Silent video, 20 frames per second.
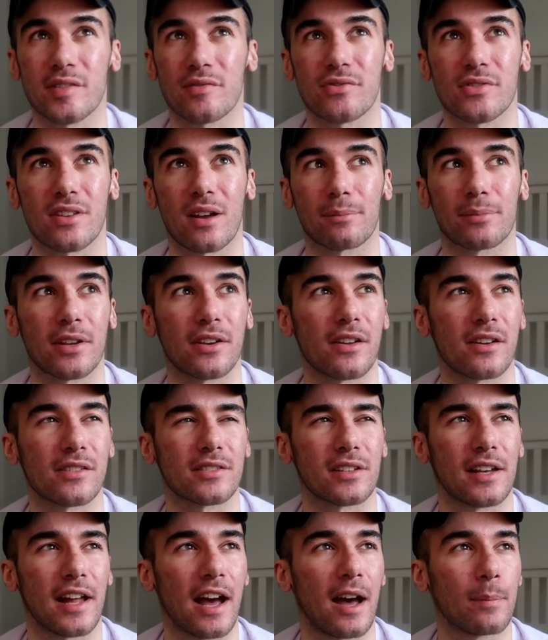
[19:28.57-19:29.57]
if something
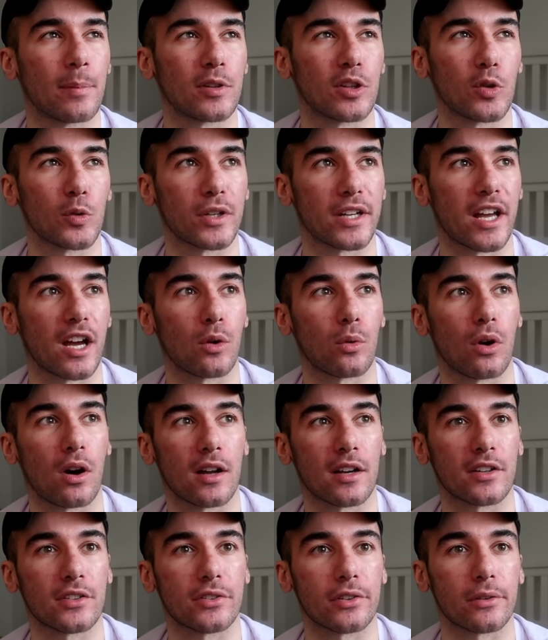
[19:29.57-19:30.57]
doesn't happen the way I
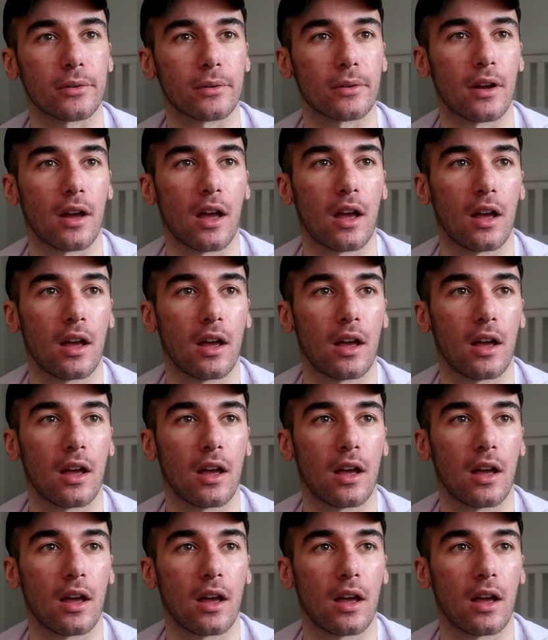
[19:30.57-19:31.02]
want it to,